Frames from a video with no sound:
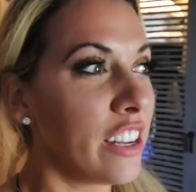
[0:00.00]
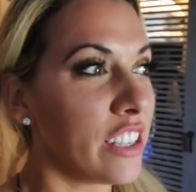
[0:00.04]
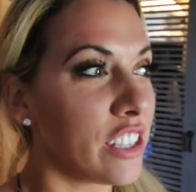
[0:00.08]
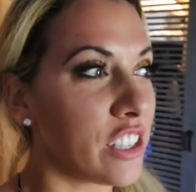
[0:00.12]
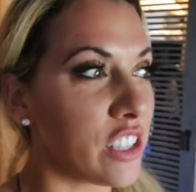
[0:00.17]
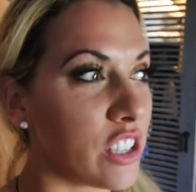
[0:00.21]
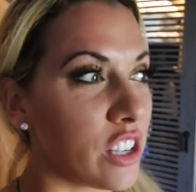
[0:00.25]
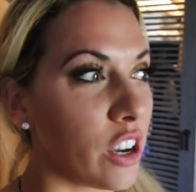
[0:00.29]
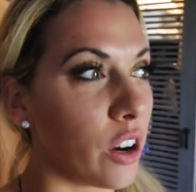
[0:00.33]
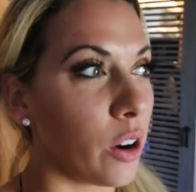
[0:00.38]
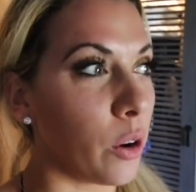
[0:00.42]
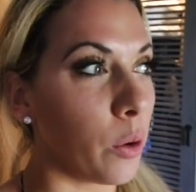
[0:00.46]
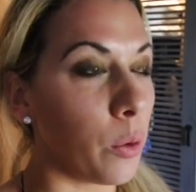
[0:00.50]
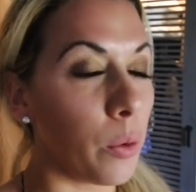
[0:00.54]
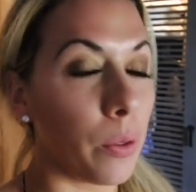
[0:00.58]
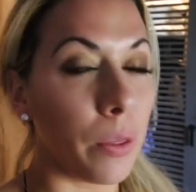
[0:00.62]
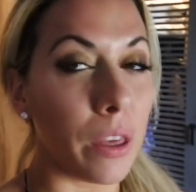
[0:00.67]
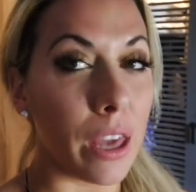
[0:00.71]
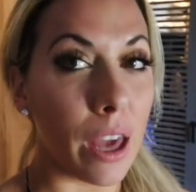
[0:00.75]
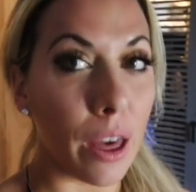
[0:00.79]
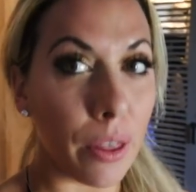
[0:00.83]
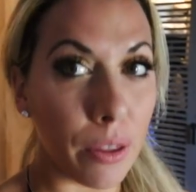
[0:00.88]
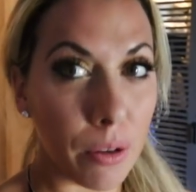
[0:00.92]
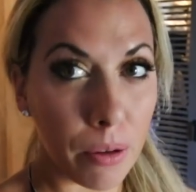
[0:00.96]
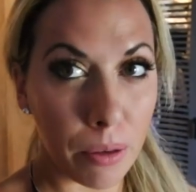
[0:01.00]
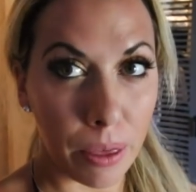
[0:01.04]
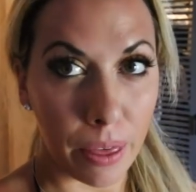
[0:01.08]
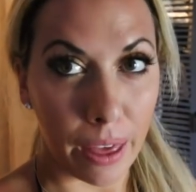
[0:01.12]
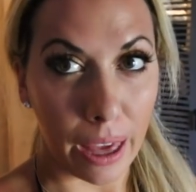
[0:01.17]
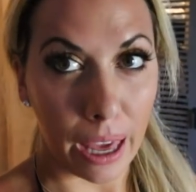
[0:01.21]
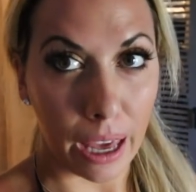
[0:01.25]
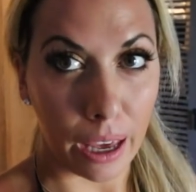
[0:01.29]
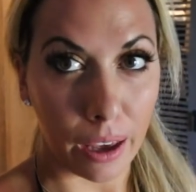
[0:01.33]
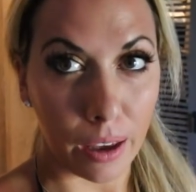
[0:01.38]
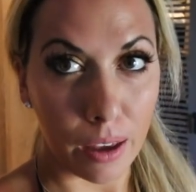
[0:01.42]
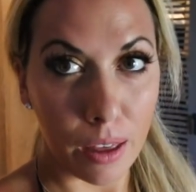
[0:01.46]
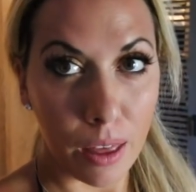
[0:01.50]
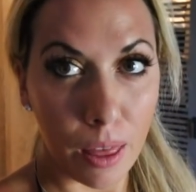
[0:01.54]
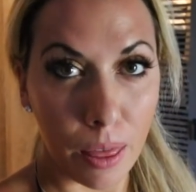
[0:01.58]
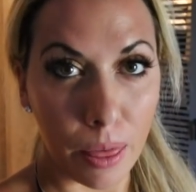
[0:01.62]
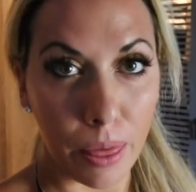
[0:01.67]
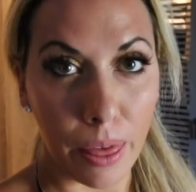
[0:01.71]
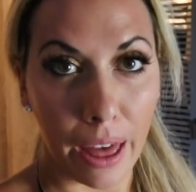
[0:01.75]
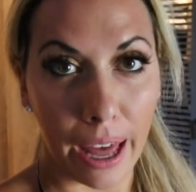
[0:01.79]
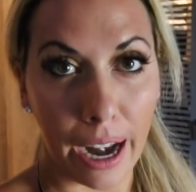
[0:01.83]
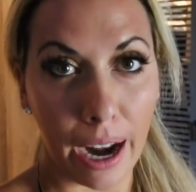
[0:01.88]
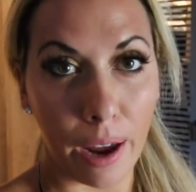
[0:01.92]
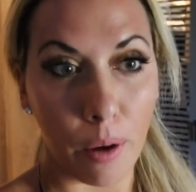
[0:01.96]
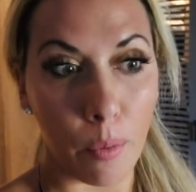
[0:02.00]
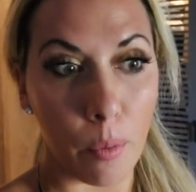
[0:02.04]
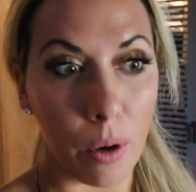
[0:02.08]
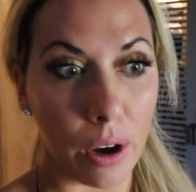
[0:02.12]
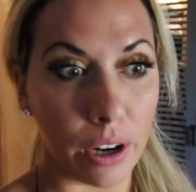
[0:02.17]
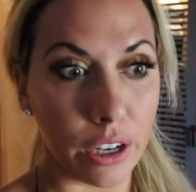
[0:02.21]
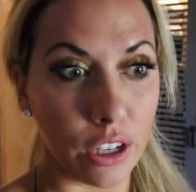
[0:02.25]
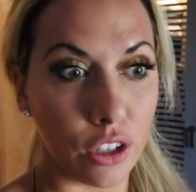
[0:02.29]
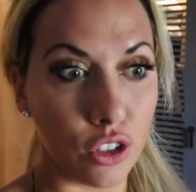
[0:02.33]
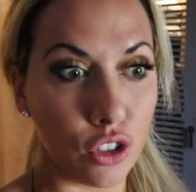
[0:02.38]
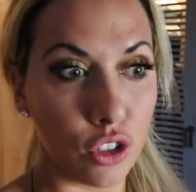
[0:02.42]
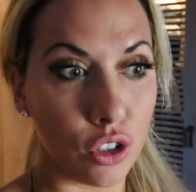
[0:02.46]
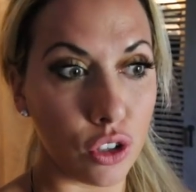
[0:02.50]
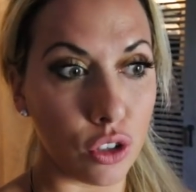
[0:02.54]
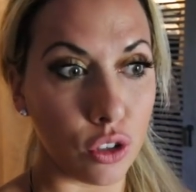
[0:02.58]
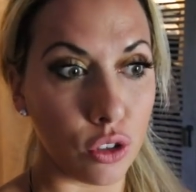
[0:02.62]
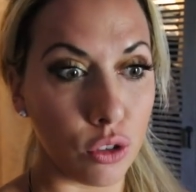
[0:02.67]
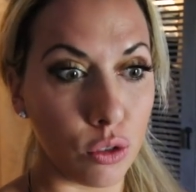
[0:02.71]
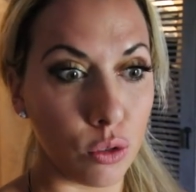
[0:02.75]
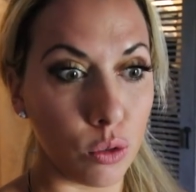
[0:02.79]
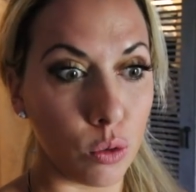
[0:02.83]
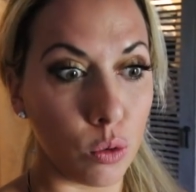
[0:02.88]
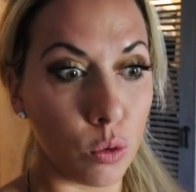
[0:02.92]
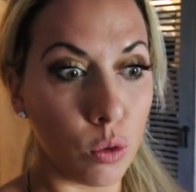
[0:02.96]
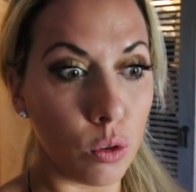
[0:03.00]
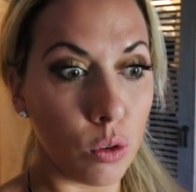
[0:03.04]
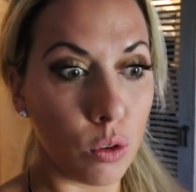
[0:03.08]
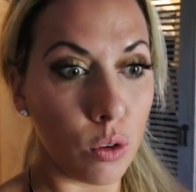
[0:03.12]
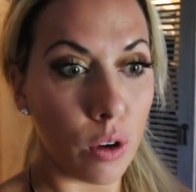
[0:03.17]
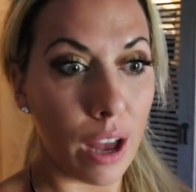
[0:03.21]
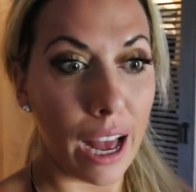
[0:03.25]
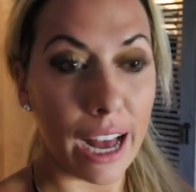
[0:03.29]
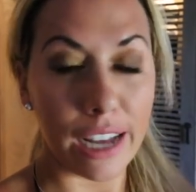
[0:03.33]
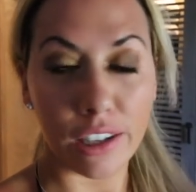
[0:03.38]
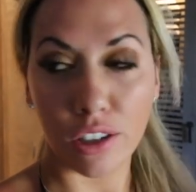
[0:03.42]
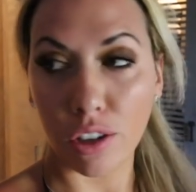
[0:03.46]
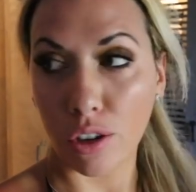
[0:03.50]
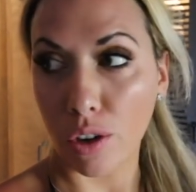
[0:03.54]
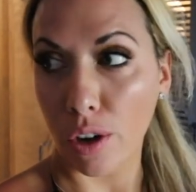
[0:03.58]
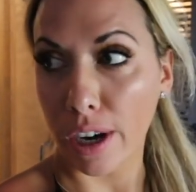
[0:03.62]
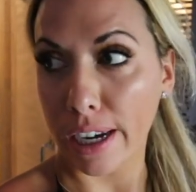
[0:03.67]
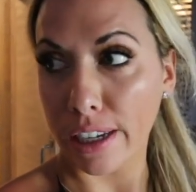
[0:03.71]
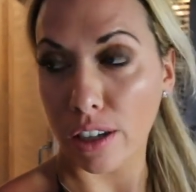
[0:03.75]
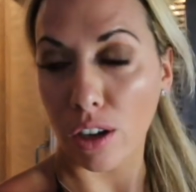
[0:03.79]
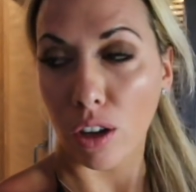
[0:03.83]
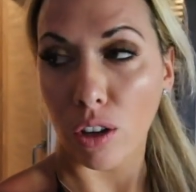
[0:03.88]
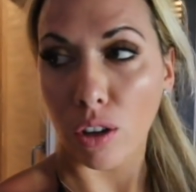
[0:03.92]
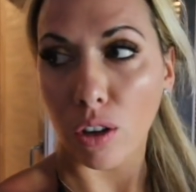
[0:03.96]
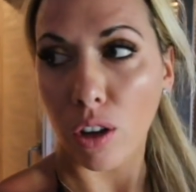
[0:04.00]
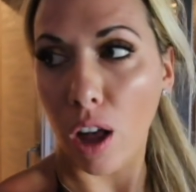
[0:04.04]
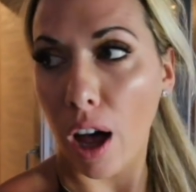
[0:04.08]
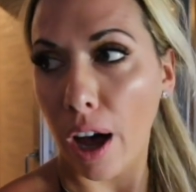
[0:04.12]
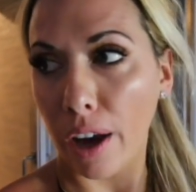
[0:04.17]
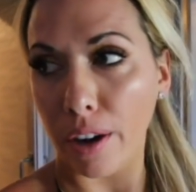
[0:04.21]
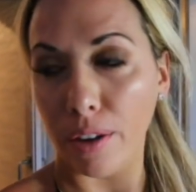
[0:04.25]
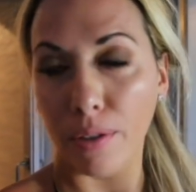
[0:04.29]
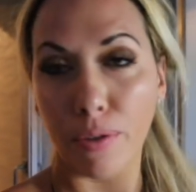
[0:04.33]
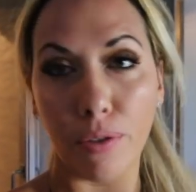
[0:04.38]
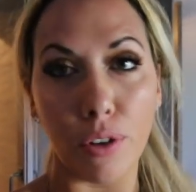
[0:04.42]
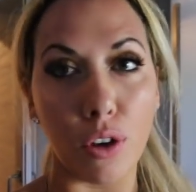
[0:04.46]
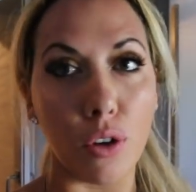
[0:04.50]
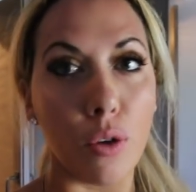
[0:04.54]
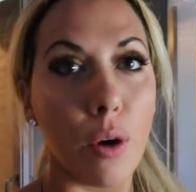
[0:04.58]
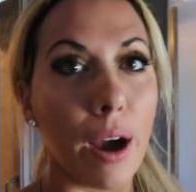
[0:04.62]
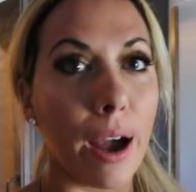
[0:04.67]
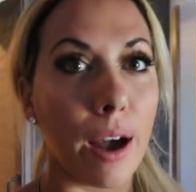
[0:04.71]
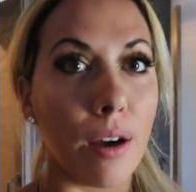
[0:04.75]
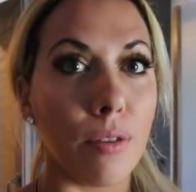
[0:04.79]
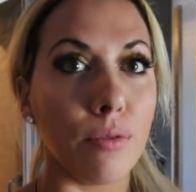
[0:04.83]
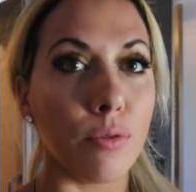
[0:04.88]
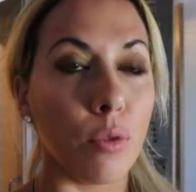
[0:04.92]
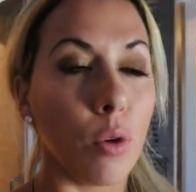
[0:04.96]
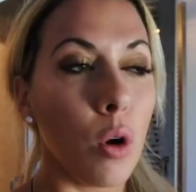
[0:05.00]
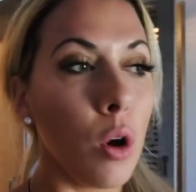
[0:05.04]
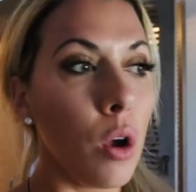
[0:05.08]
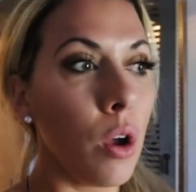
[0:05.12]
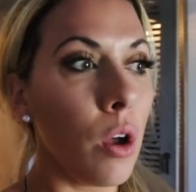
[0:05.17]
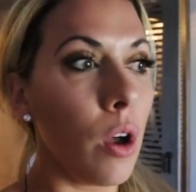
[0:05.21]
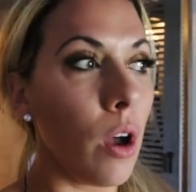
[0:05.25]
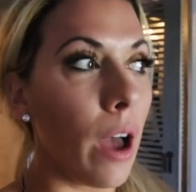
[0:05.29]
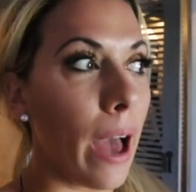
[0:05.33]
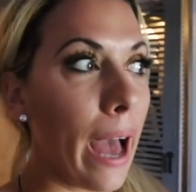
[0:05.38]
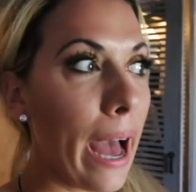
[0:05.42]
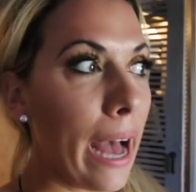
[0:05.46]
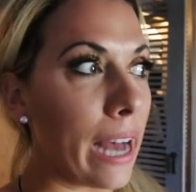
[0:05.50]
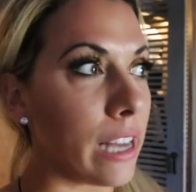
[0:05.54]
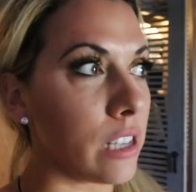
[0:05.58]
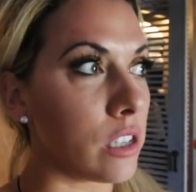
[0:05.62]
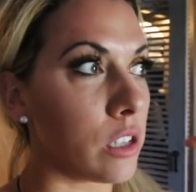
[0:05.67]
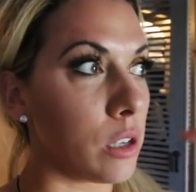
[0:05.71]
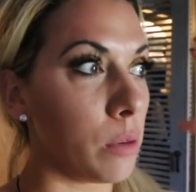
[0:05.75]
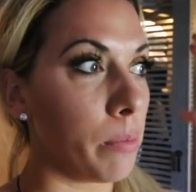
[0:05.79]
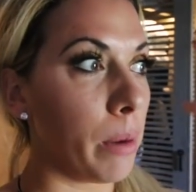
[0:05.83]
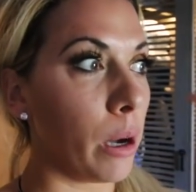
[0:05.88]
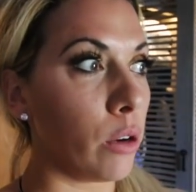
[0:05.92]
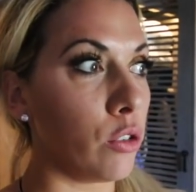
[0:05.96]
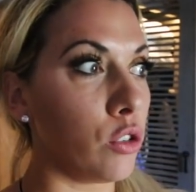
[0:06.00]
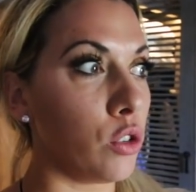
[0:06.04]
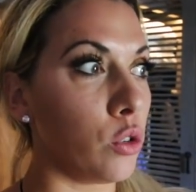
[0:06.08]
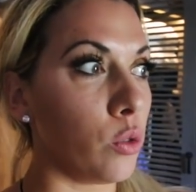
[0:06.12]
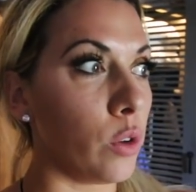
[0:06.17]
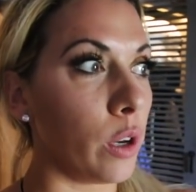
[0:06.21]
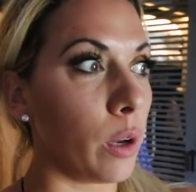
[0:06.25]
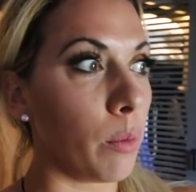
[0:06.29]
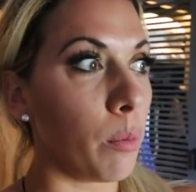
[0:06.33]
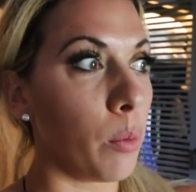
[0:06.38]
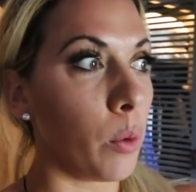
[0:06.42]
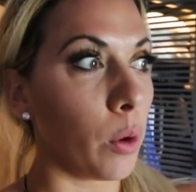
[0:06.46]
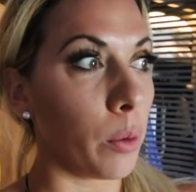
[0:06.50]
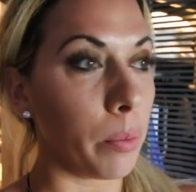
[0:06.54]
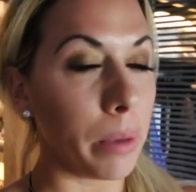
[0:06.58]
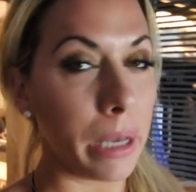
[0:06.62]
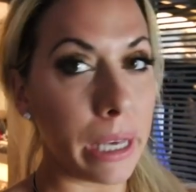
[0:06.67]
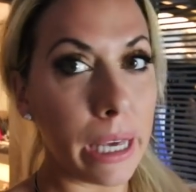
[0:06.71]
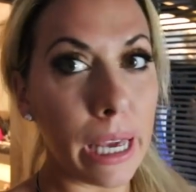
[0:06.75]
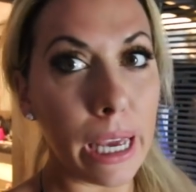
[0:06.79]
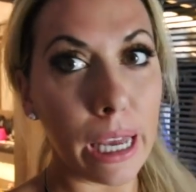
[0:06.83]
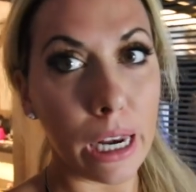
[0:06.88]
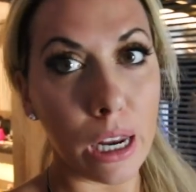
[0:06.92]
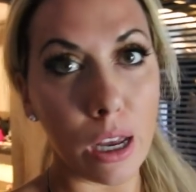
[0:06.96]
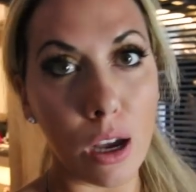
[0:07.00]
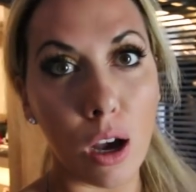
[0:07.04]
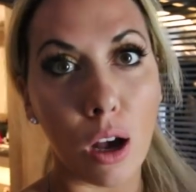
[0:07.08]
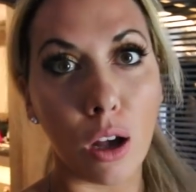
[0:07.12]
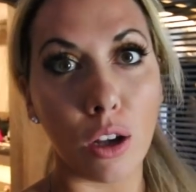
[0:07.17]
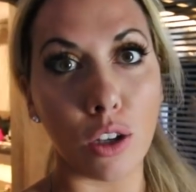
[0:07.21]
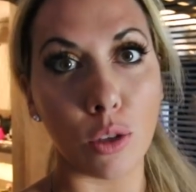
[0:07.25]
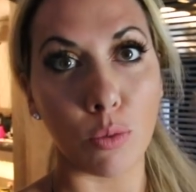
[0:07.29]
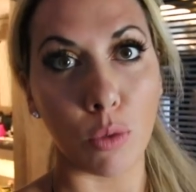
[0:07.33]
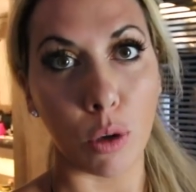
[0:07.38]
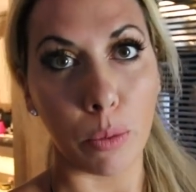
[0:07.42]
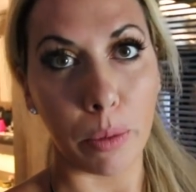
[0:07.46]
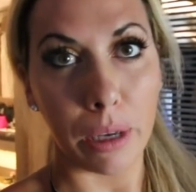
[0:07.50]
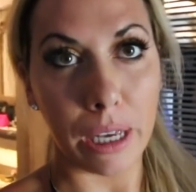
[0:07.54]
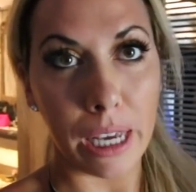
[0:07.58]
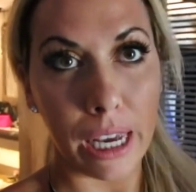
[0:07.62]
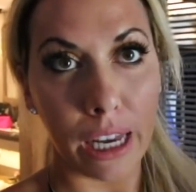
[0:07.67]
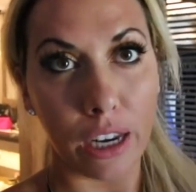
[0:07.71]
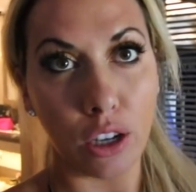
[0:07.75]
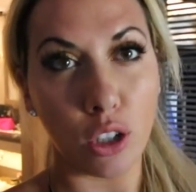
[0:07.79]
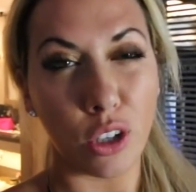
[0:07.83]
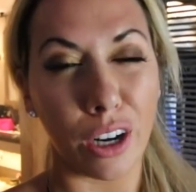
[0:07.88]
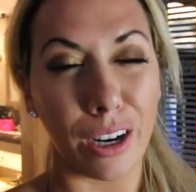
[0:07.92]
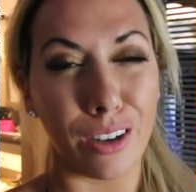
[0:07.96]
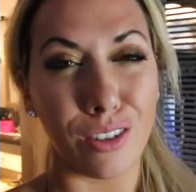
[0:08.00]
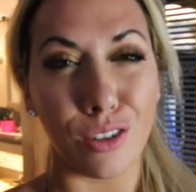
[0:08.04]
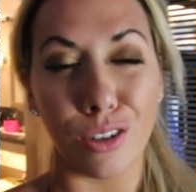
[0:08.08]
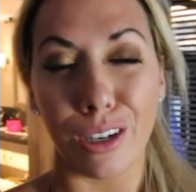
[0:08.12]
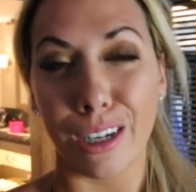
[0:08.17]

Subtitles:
So the other thing that I wanted to ask you guys, a lot of you have asked about doing more bikini hauls, more bikini try-ons.